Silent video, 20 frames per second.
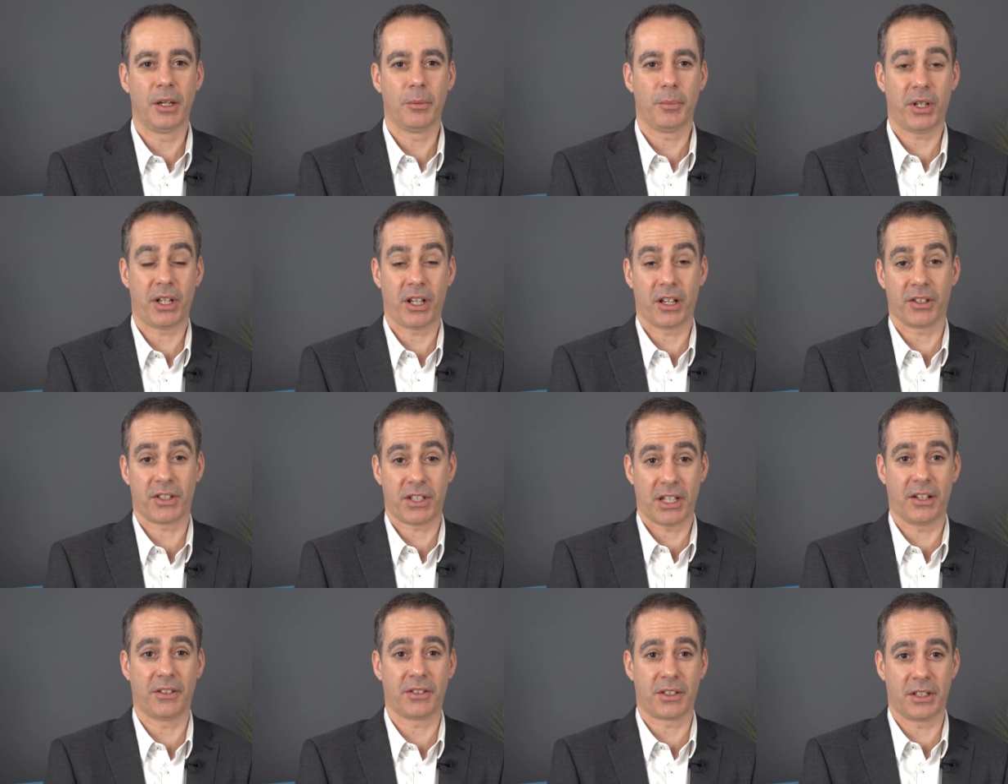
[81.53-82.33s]
putting
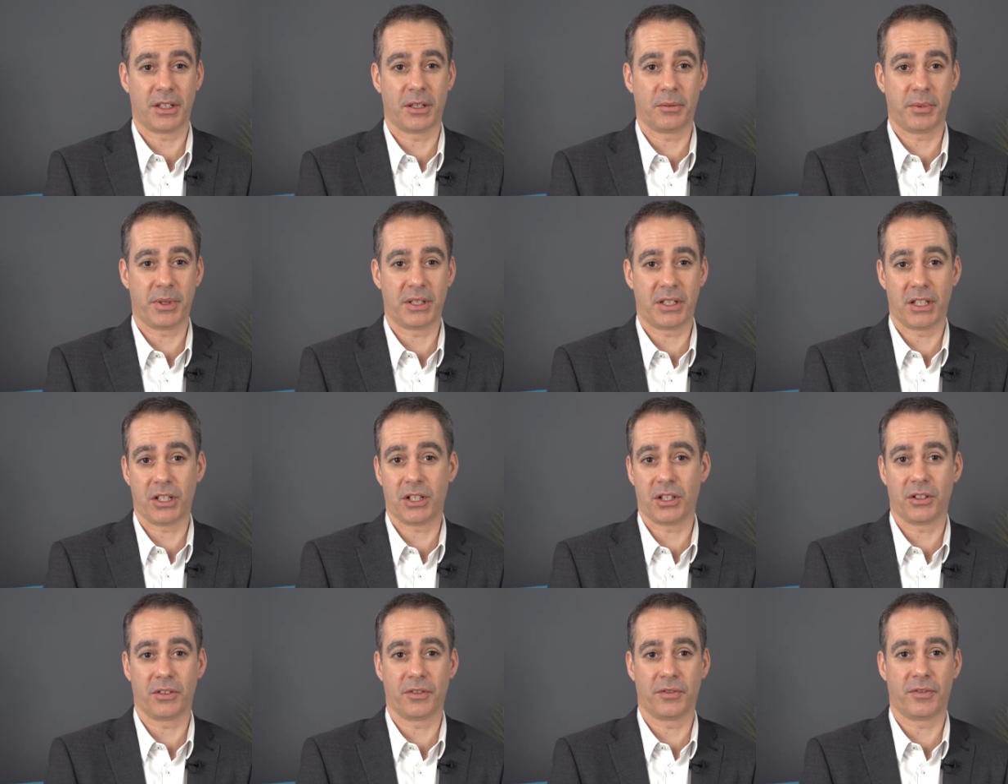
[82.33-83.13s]
ourselves in the
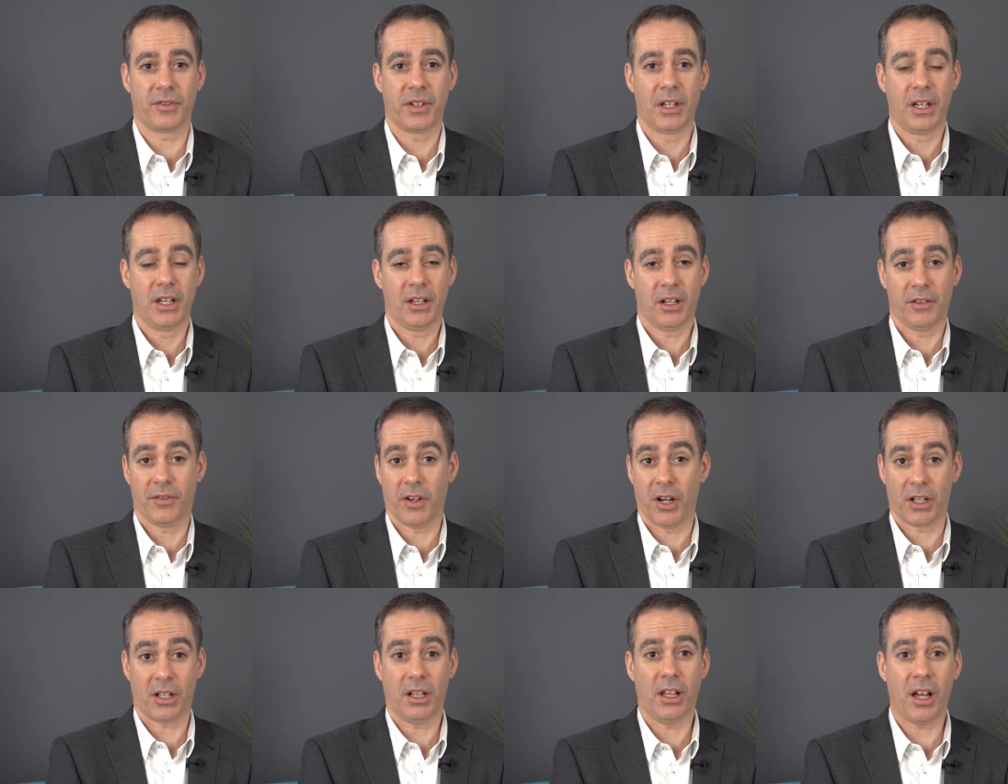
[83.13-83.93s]
position of, of
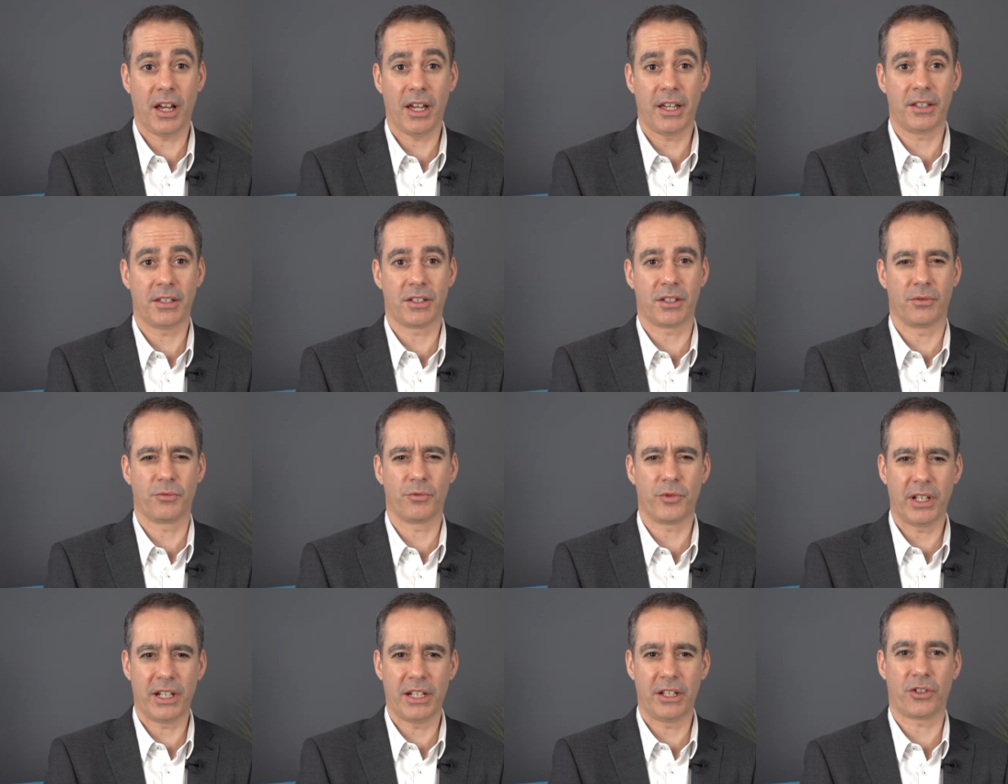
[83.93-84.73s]
our clients and
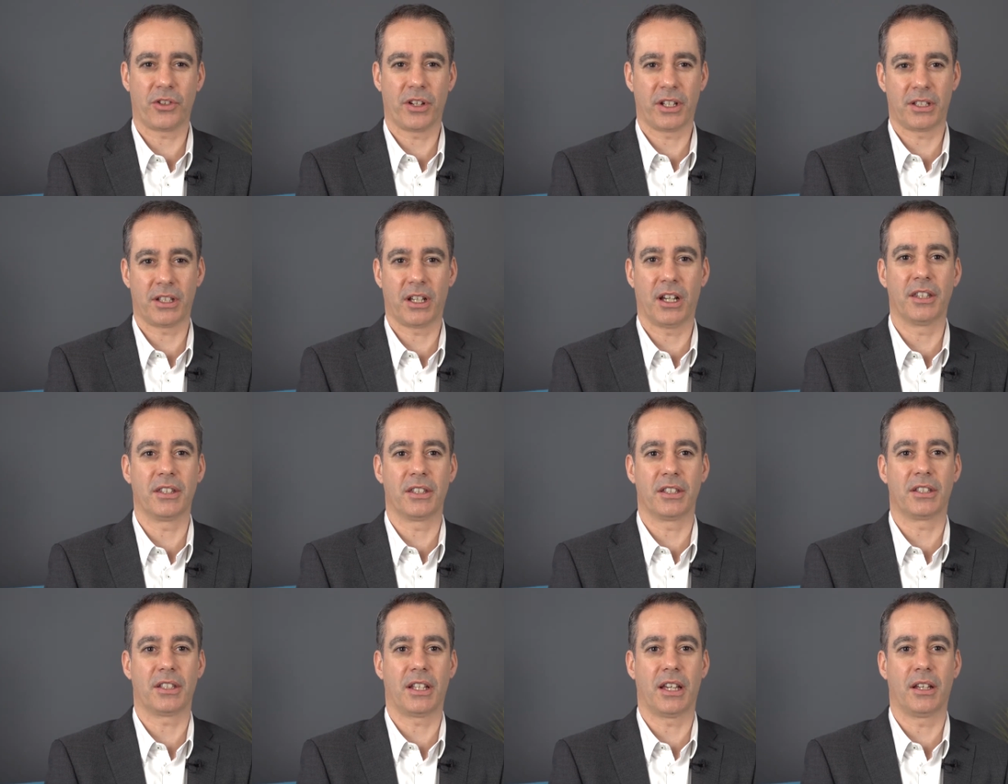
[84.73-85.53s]
really trying to
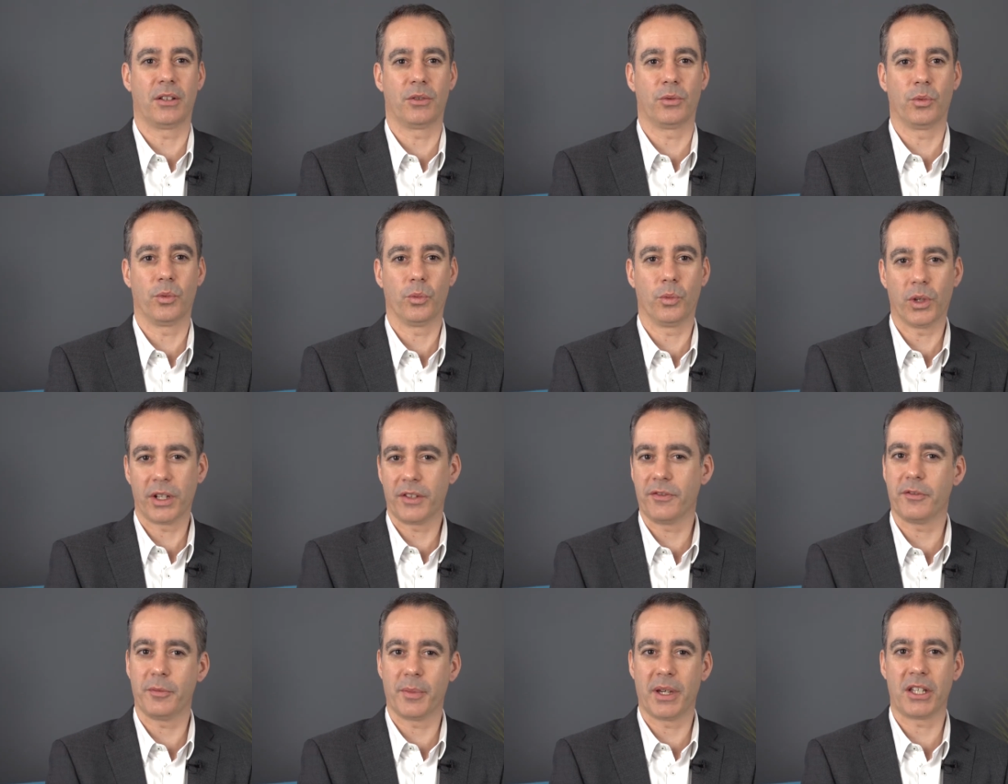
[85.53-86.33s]
understand what
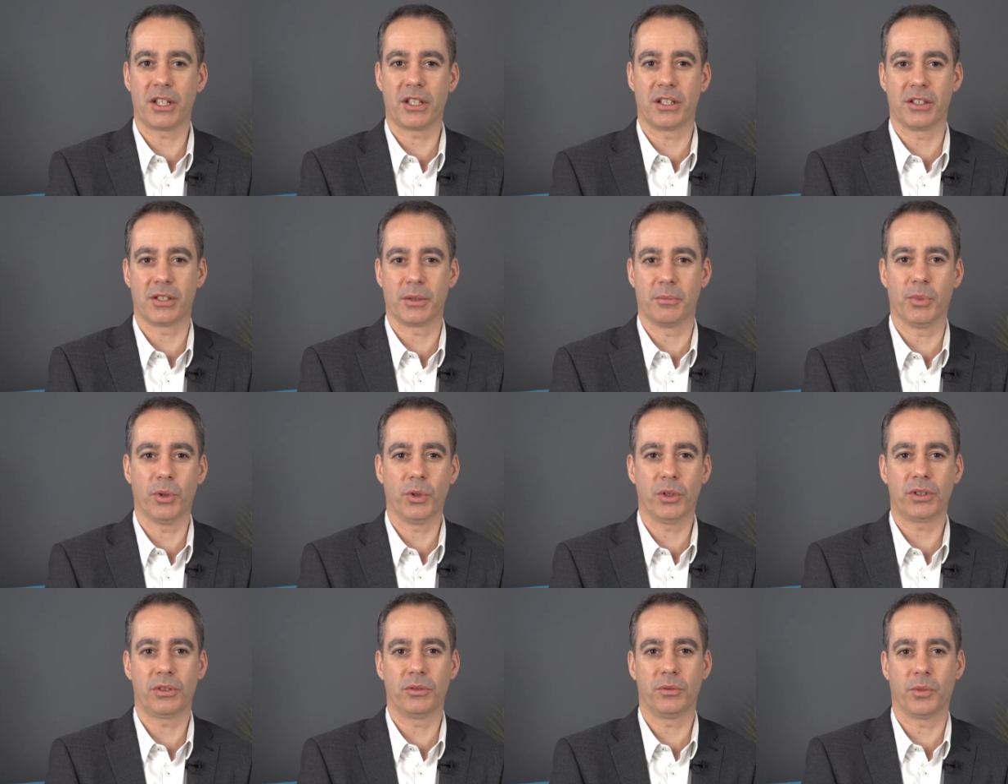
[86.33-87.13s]
information is
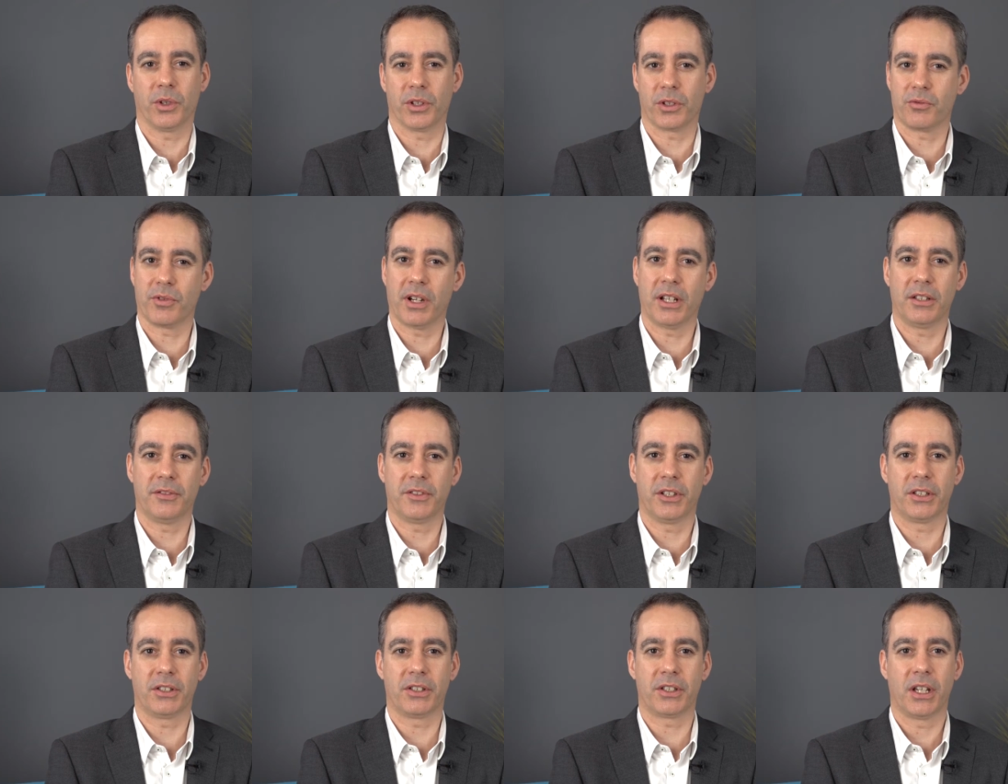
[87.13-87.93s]
important, what's
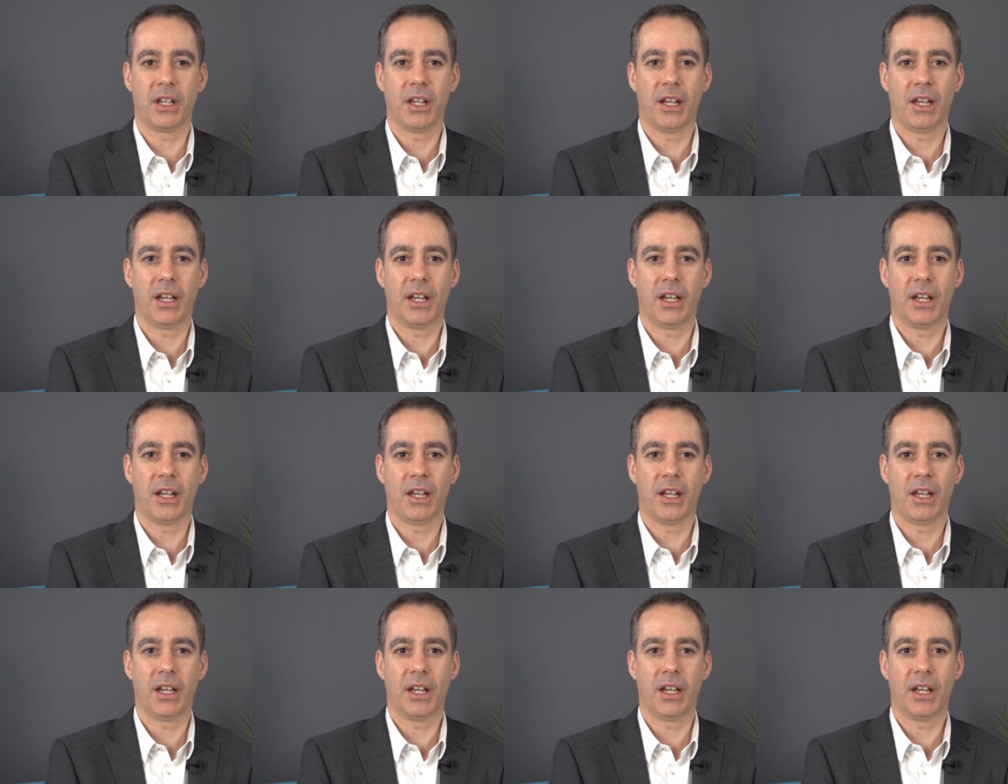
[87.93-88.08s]
relevant,